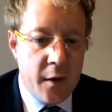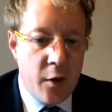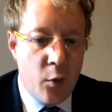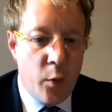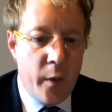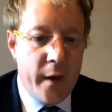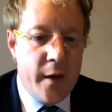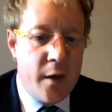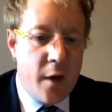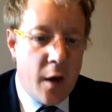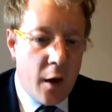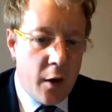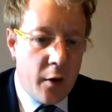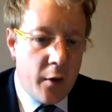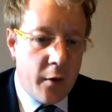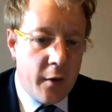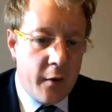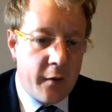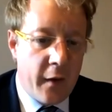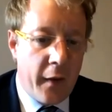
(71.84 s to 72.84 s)
we
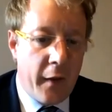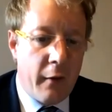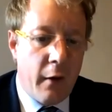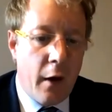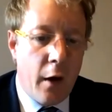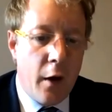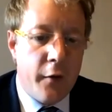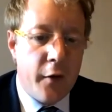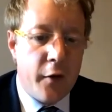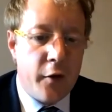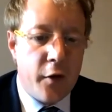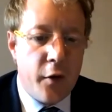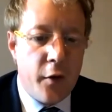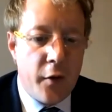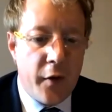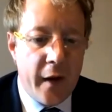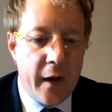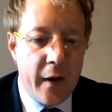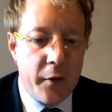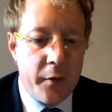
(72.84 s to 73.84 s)
know that there are over
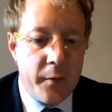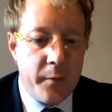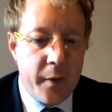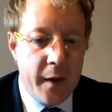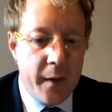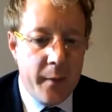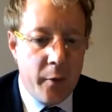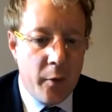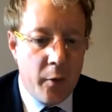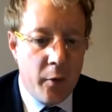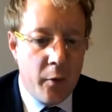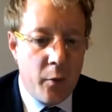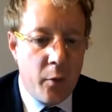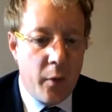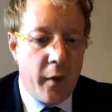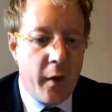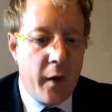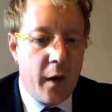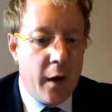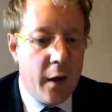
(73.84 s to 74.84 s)
2,000 people
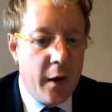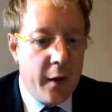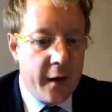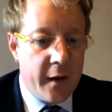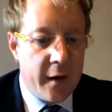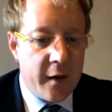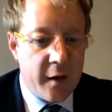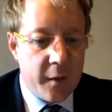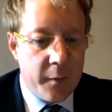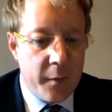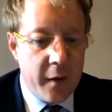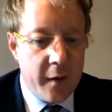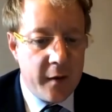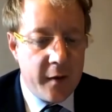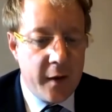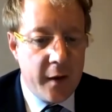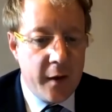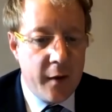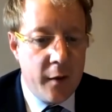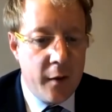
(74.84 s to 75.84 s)
with a learning
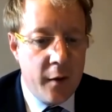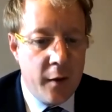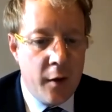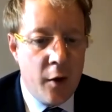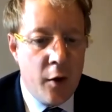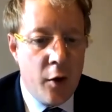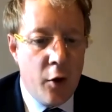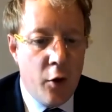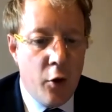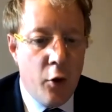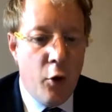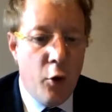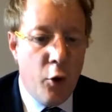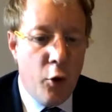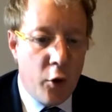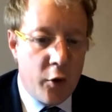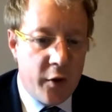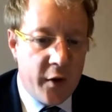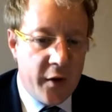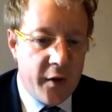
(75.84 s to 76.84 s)
disability
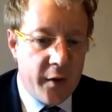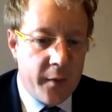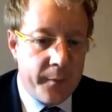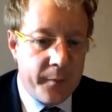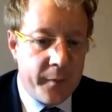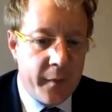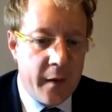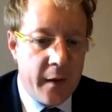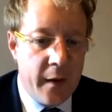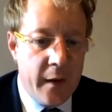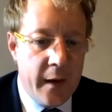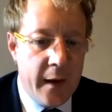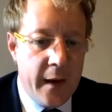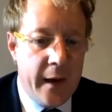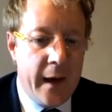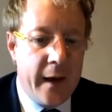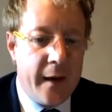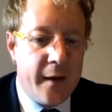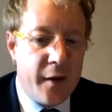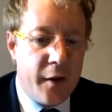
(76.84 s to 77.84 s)
or autism in
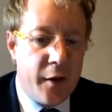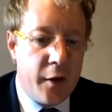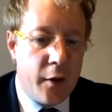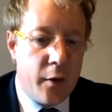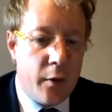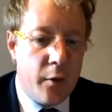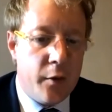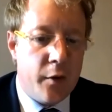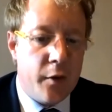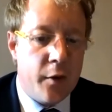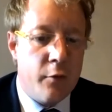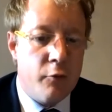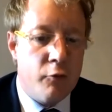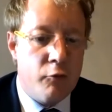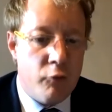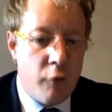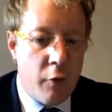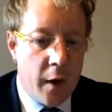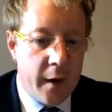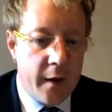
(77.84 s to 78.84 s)
ATUs
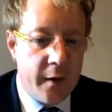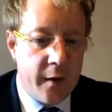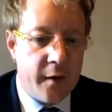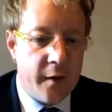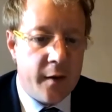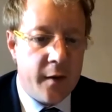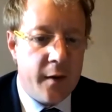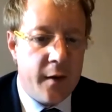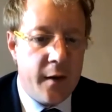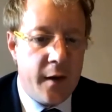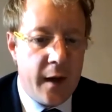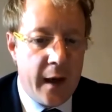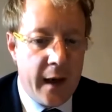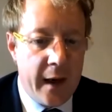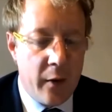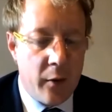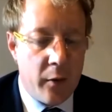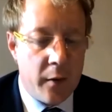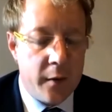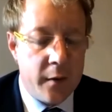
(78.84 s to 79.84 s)
right
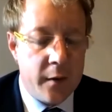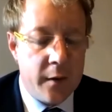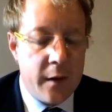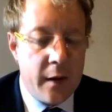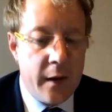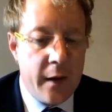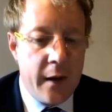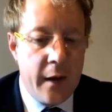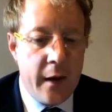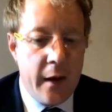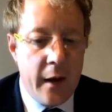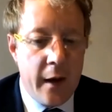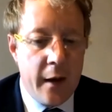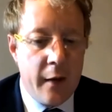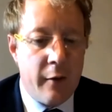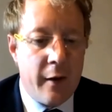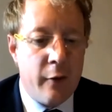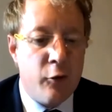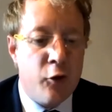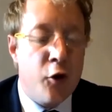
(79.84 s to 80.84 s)
now, and
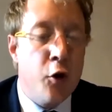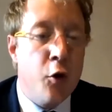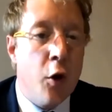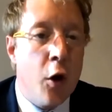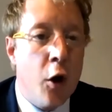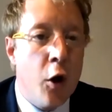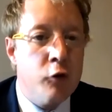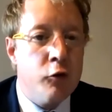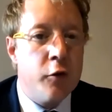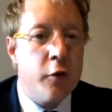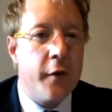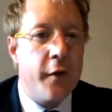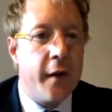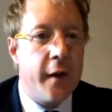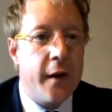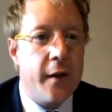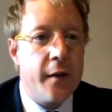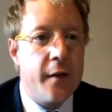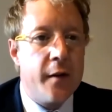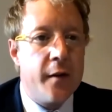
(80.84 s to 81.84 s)
around 200 of
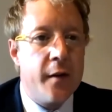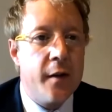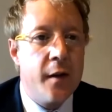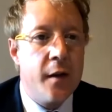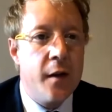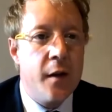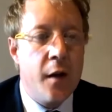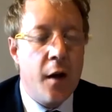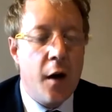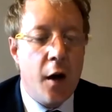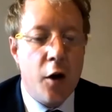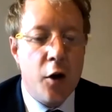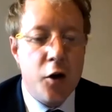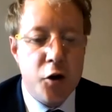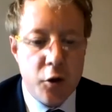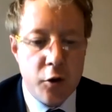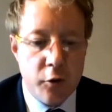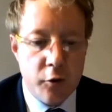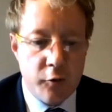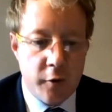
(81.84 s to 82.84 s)
these are
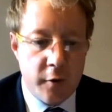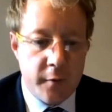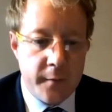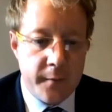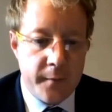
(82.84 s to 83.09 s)
children.